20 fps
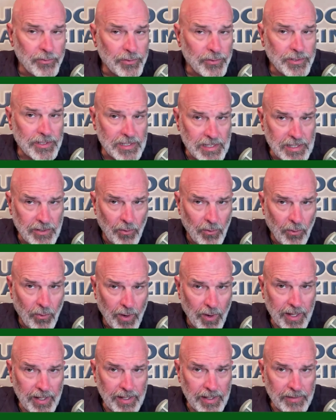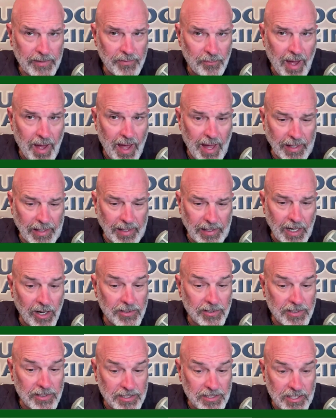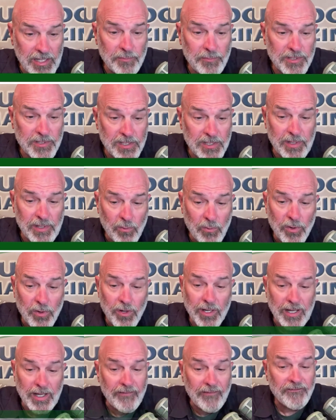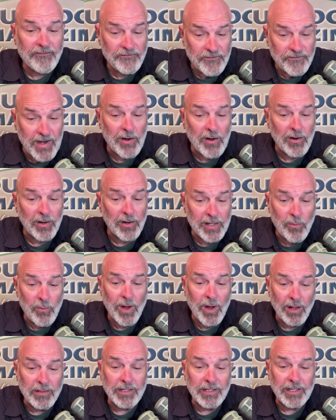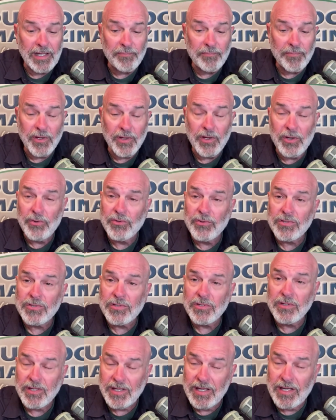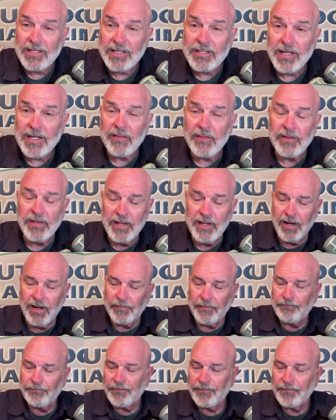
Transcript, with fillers: decoy in the backyard seems to be working fairly well to keep the goose, the geese out of the yard.